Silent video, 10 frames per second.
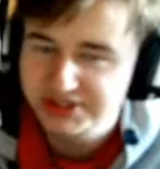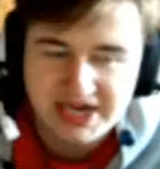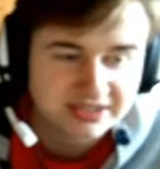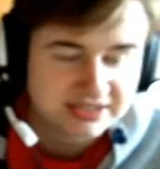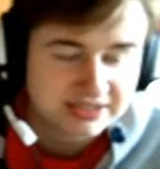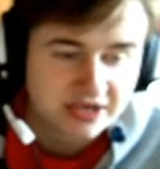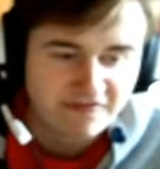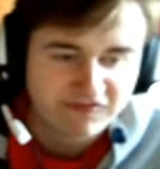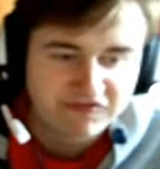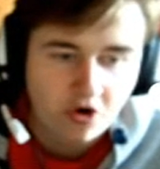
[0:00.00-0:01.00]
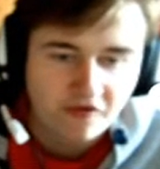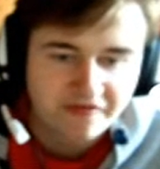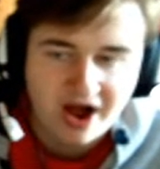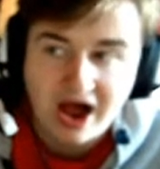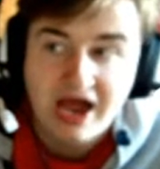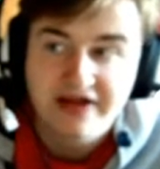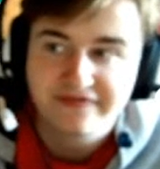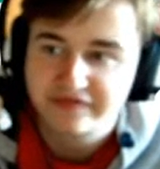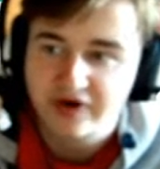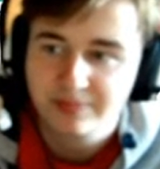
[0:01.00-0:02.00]
It's 4-5
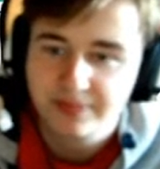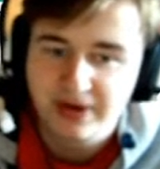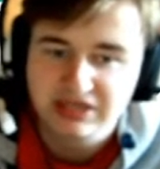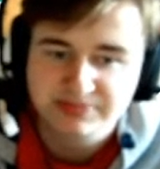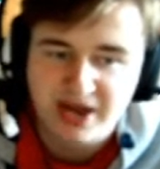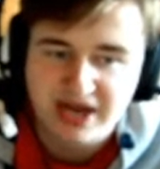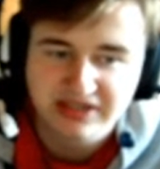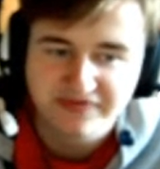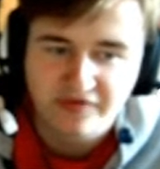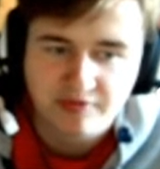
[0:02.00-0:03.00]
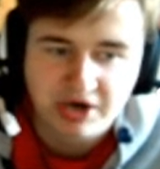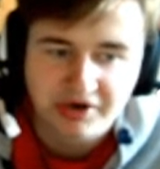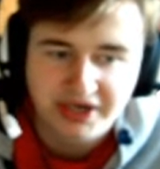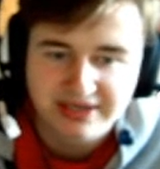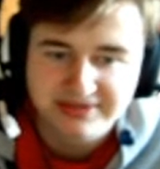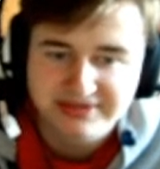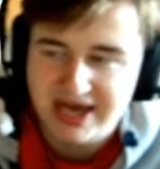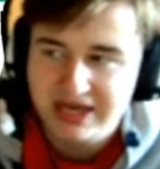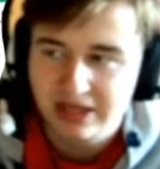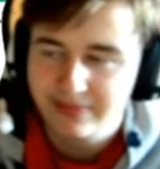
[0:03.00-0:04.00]
from the perspective of American
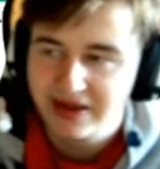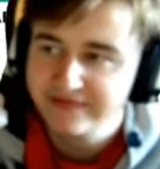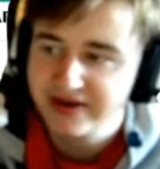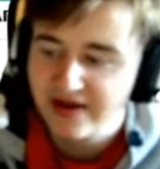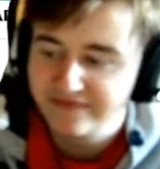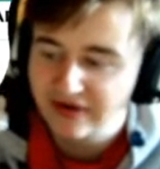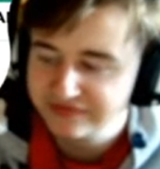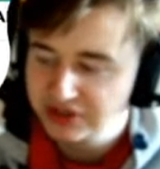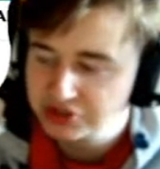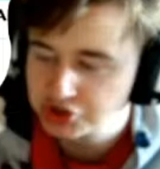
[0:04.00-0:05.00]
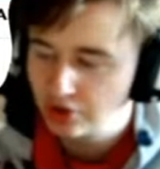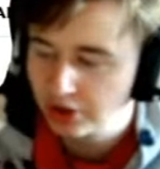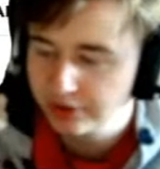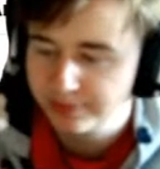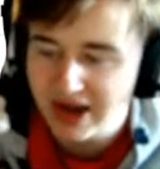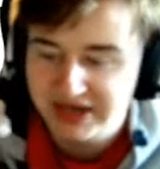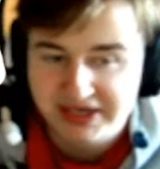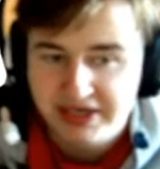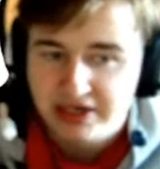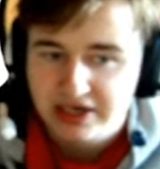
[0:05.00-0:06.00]
Daniil Medvedev. After a short
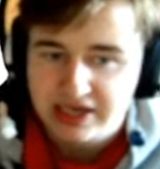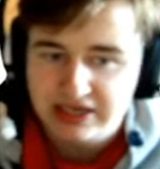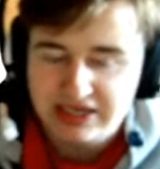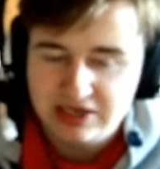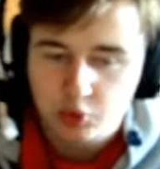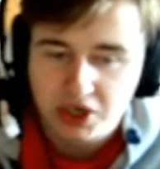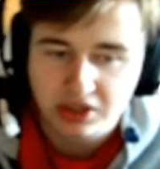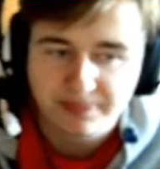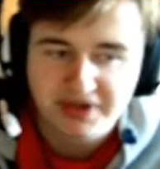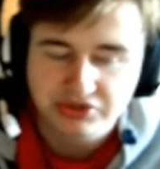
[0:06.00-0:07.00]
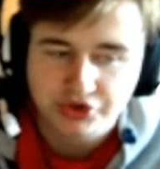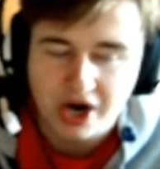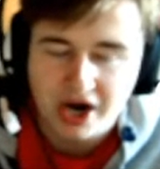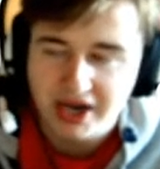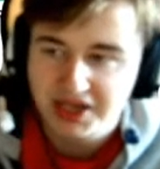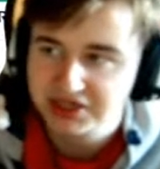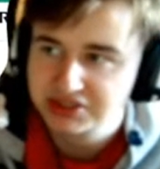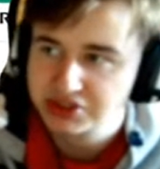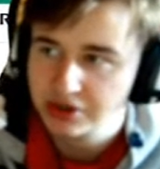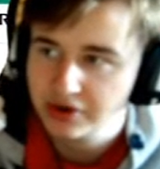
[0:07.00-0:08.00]
break, he will be trying
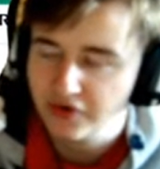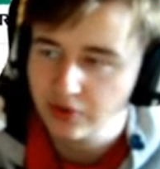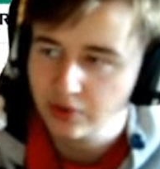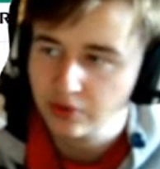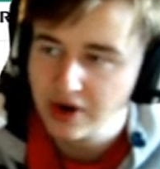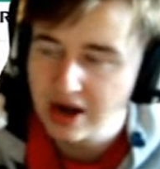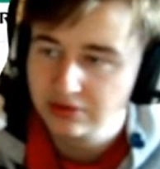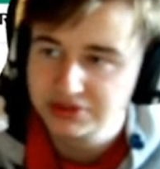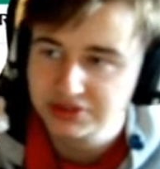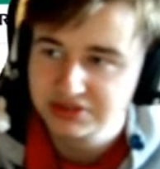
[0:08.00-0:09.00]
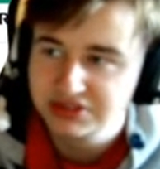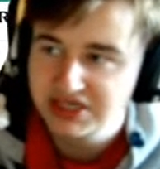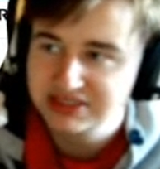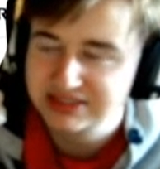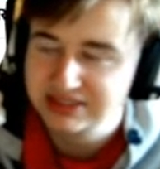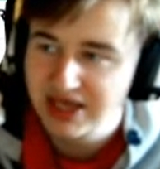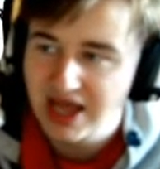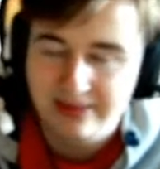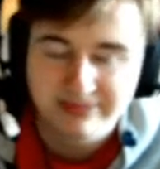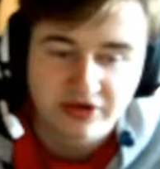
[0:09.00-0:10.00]
to round this
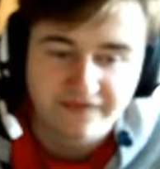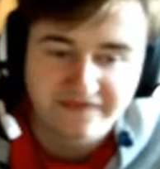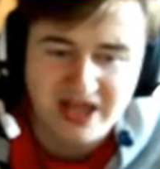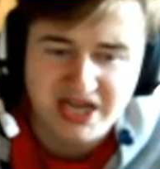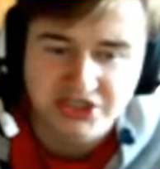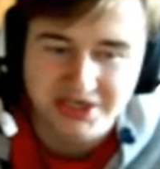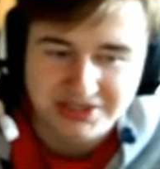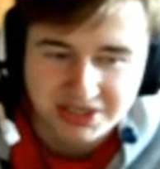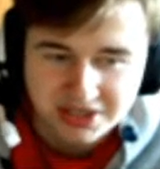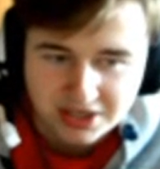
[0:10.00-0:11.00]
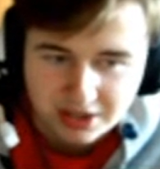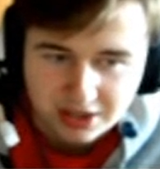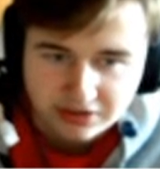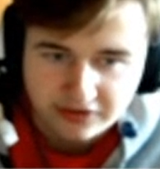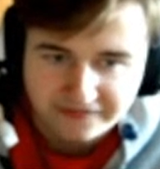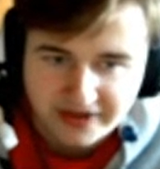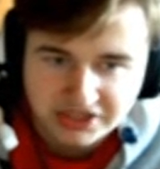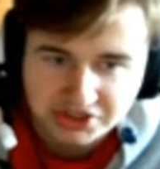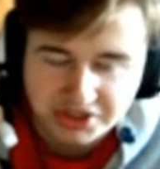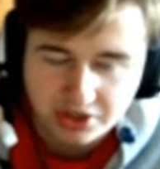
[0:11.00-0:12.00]
game to finish
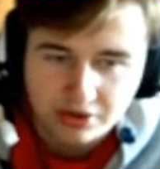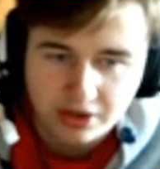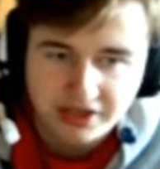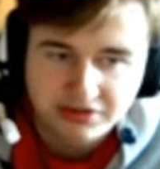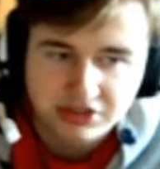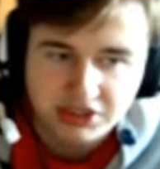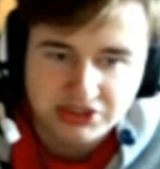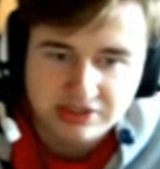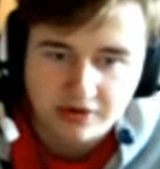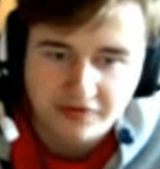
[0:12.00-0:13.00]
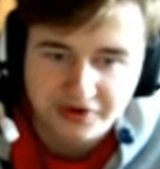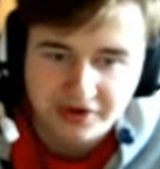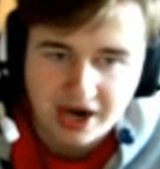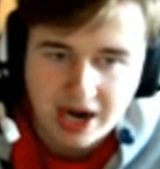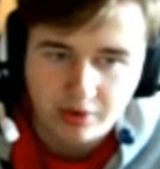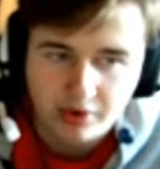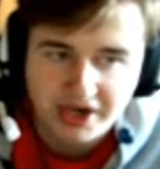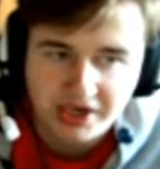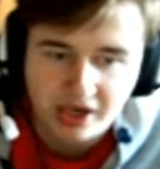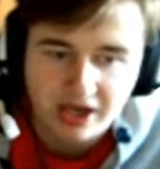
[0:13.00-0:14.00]
it all in just over an hour
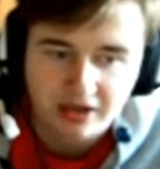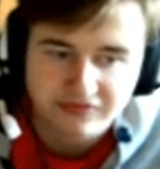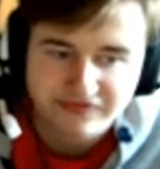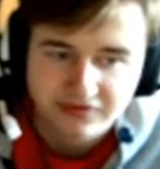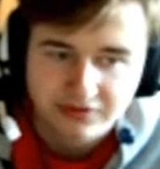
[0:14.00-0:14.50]
and a half.